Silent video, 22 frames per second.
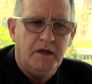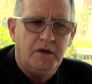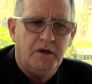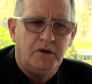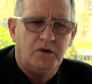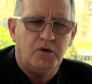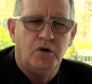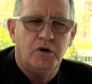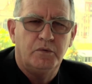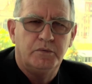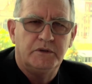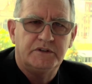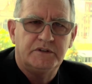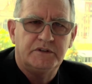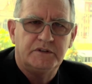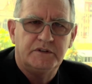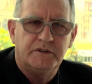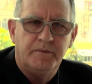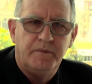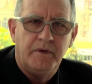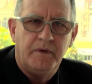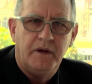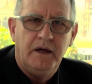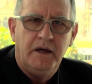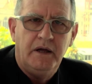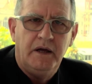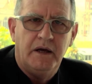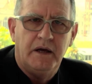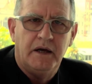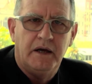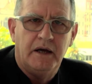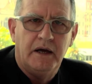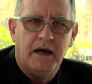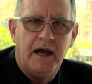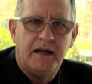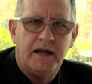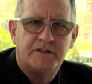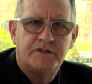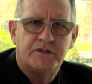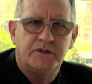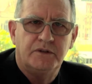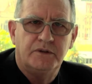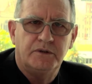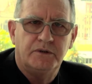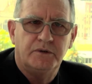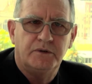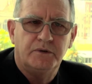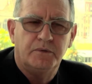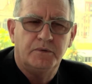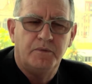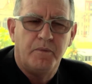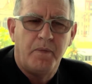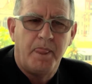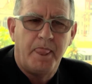Corbis, had to